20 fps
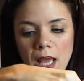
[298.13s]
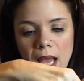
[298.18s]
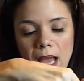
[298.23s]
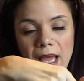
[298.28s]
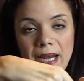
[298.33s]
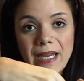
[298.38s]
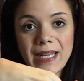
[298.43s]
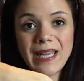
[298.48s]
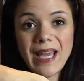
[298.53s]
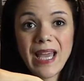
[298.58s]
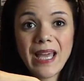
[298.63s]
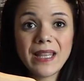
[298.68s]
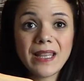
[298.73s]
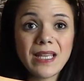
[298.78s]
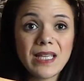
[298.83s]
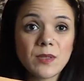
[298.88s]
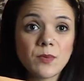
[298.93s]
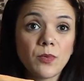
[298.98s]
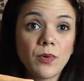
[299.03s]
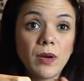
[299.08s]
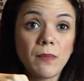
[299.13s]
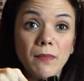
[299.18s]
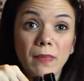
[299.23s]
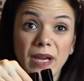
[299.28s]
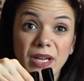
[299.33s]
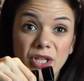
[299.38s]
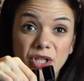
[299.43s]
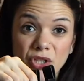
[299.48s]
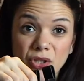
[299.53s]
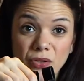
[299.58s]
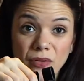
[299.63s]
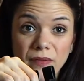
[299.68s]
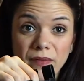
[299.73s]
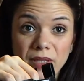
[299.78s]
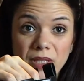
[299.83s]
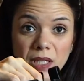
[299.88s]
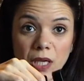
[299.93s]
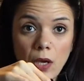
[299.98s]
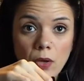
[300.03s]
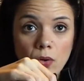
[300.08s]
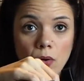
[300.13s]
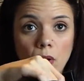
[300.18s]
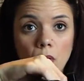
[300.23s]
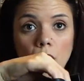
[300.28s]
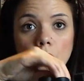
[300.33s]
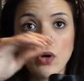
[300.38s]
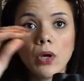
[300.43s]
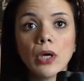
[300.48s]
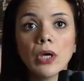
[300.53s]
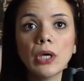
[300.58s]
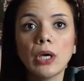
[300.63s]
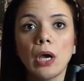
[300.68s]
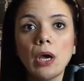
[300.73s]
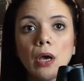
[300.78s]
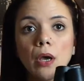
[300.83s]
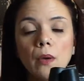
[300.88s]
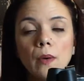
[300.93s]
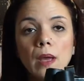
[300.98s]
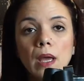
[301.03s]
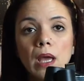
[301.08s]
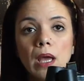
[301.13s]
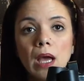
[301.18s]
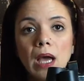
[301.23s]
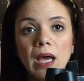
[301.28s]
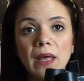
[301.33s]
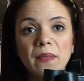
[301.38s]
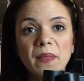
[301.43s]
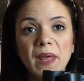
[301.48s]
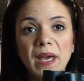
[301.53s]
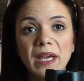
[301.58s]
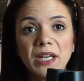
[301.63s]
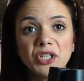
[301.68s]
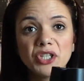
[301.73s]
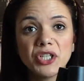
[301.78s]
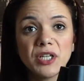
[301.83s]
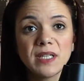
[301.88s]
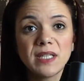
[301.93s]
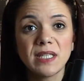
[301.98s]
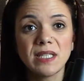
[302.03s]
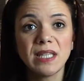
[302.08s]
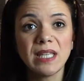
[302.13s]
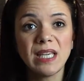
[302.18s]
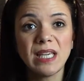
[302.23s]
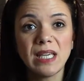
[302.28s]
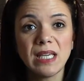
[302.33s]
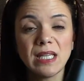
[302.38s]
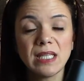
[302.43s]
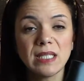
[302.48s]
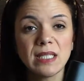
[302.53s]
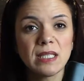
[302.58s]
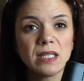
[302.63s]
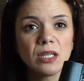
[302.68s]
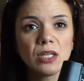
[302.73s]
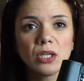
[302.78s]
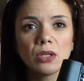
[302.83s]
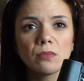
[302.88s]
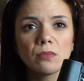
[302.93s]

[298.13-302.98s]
And again, these were in my shoe video not long ago, and they're just these